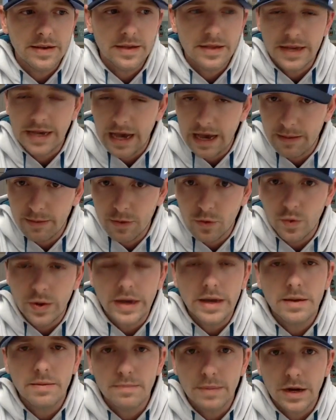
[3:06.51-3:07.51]
The game of the
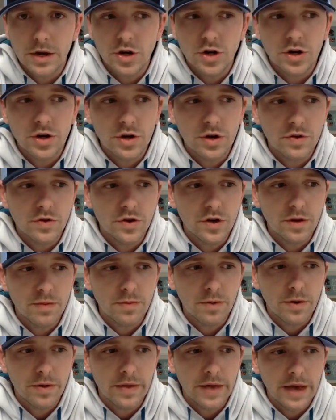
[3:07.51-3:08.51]
week. Make sure you go
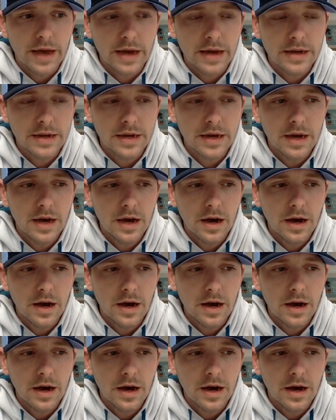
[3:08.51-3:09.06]
jump on that.